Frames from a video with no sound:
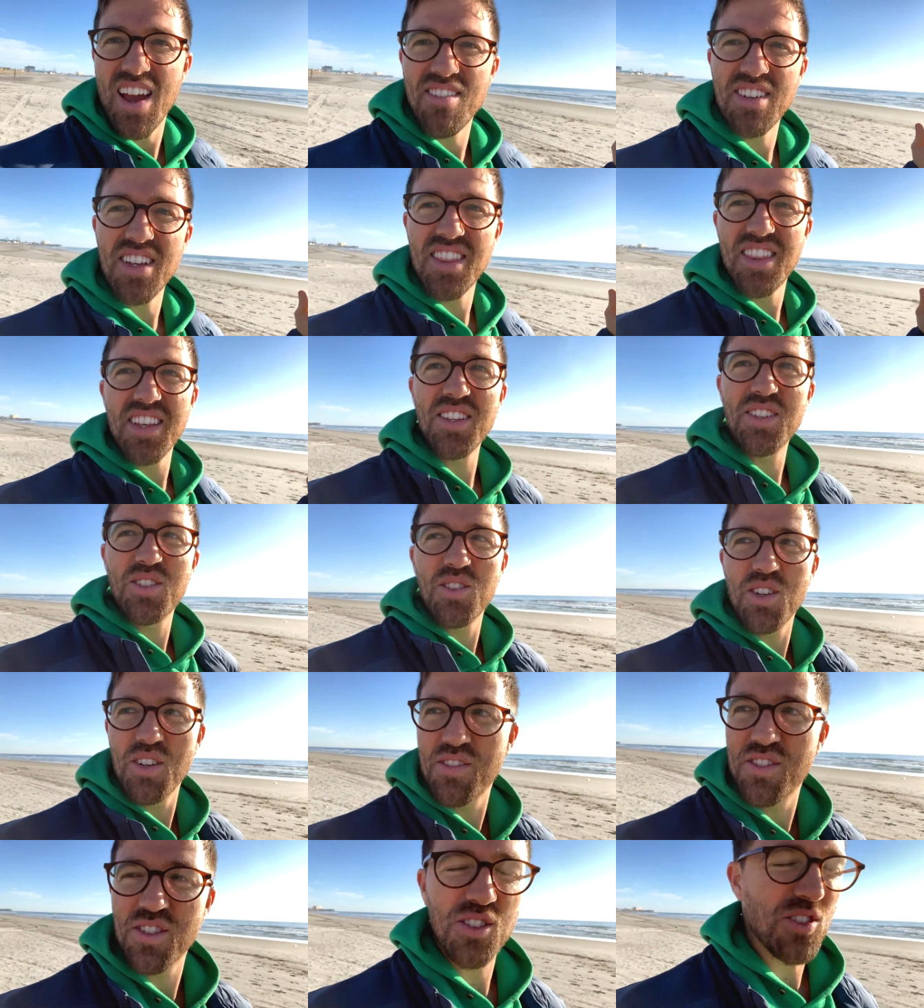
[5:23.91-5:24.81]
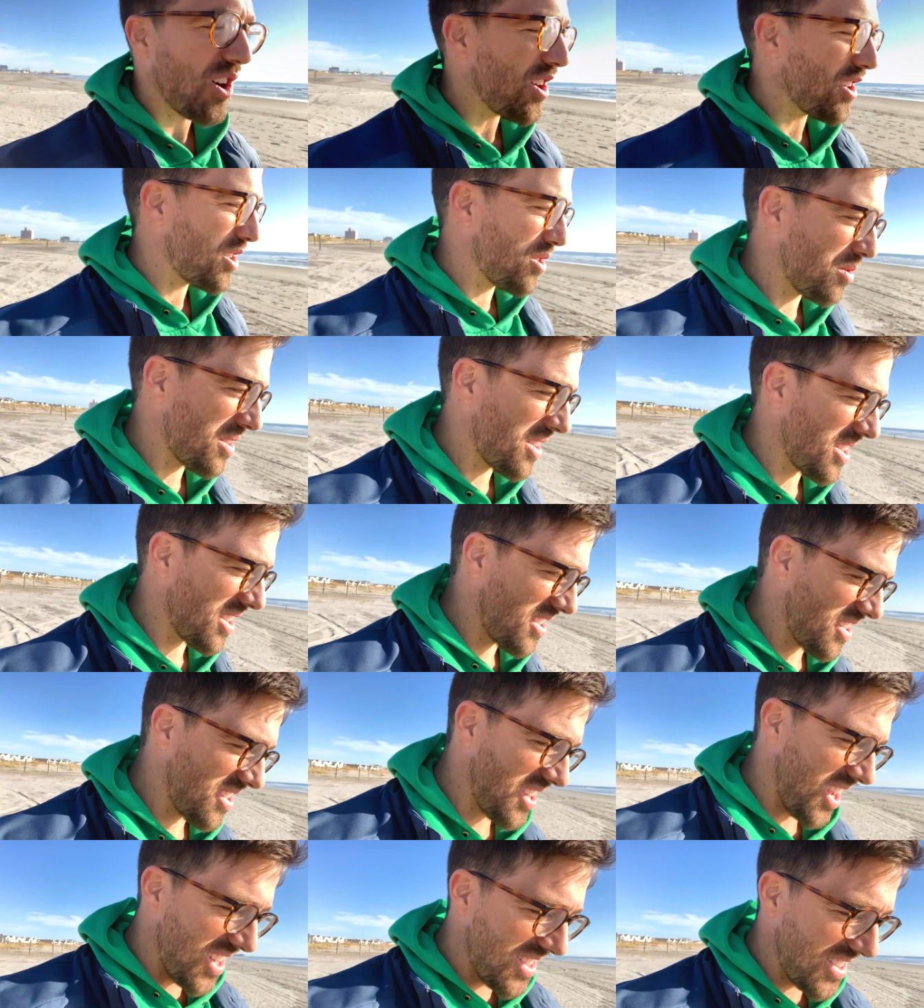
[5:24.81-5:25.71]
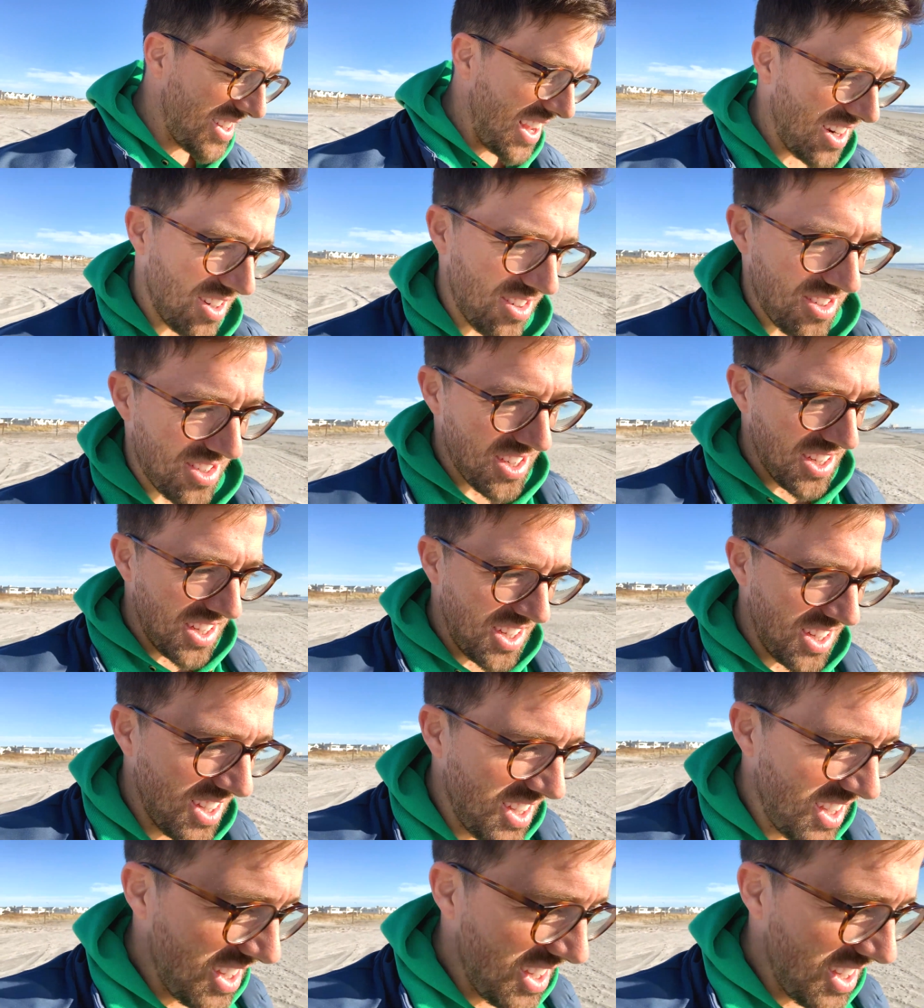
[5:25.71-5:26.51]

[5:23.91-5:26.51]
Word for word: Everything sort of starts with the sun's energy